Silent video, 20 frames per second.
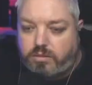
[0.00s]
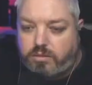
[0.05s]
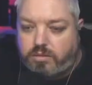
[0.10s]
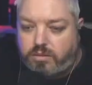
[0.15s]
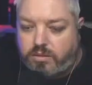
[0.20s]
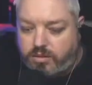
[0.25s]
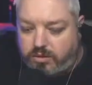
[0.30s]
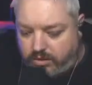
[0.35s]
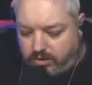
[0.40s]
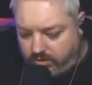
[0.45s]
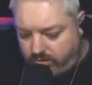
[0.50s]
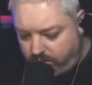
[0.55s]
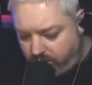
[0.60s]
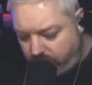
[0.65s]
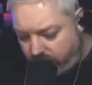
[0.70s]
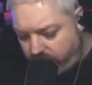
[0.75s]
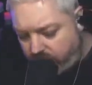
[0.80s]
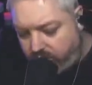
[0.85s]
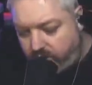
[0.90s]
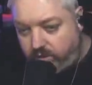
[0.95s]
This is what
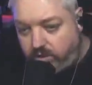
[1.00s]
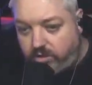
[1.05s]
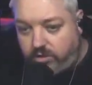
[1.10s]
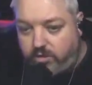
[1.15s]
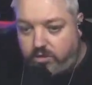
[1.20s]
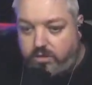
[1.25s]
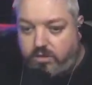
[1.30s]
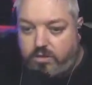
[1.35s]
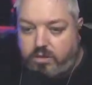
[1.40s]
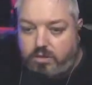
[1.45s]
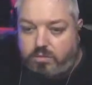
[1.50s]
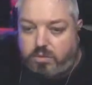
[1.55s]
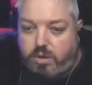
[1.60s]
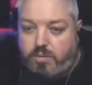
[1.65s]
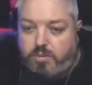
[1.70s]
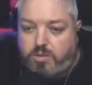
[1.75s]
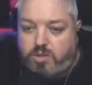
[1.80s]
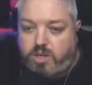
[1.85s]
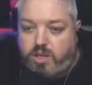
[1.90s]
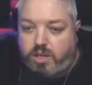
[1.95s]
this is why
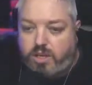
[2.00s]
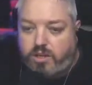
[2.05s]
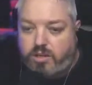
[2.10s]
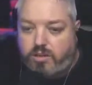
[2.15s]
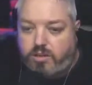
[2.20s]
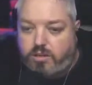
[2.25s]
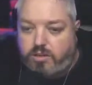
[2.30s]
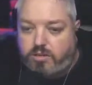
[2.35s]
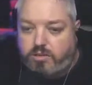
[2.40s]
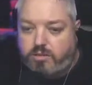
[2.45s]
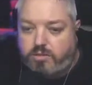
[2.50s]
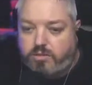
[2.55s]
we're checking it all.